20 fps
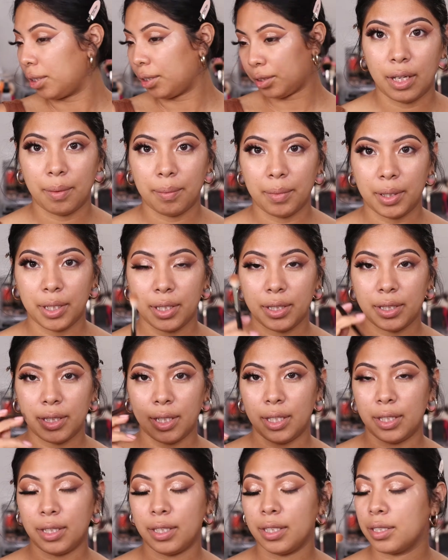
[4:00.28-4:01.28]
I'm going to
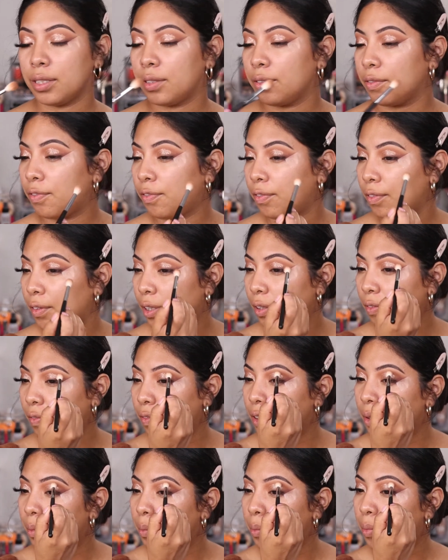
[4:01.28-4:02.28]
take this
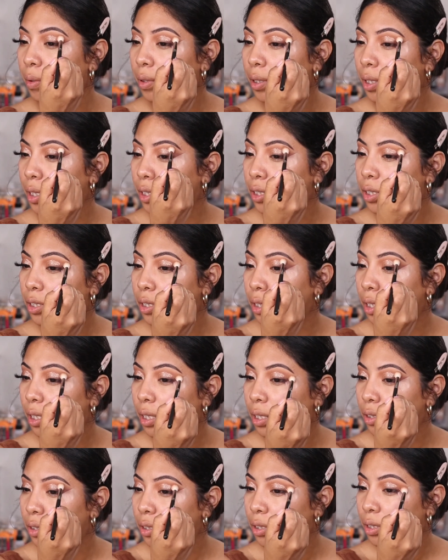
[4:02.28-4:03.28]
fluffy brush
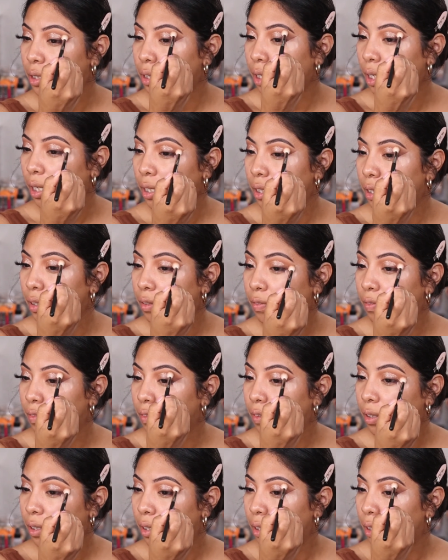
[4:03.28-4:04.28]
and just kind of
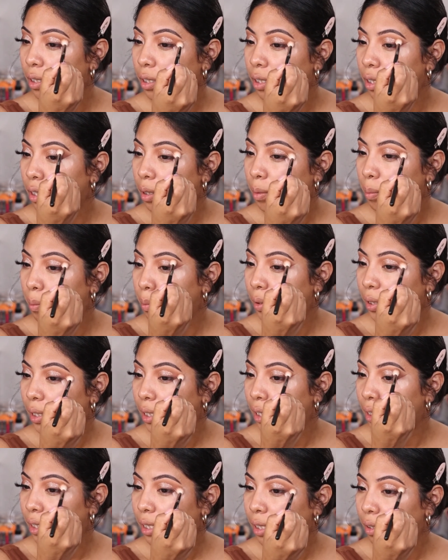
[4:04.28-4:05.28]

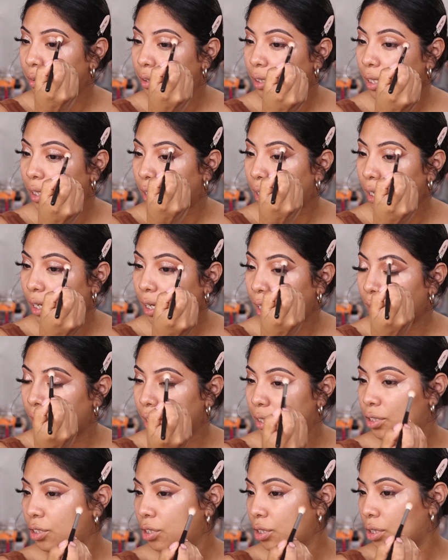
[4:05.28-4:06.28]
blend out that
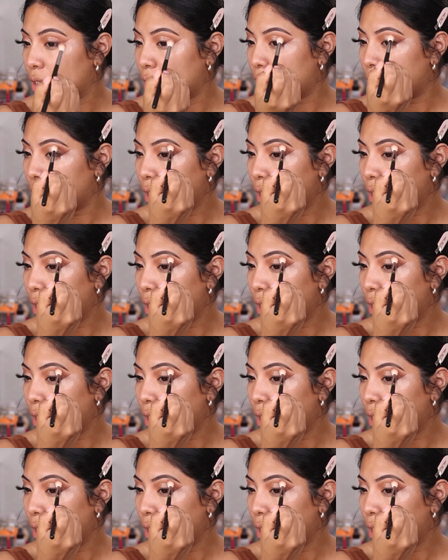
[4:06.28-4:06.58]
edge.